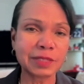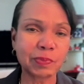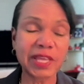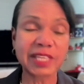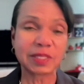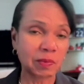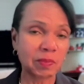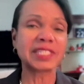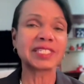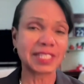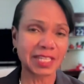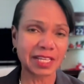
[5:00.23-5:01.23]

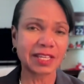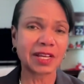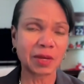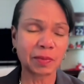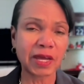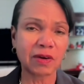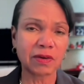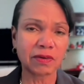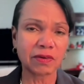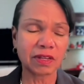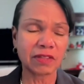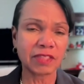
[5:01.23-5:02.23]
pessimistic
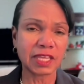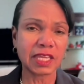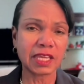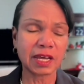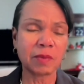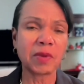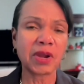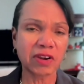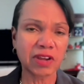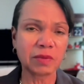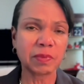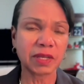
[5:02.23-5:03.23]
about the
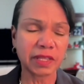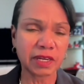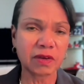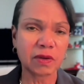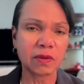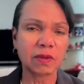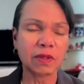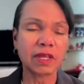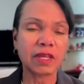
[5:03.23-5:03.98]
American political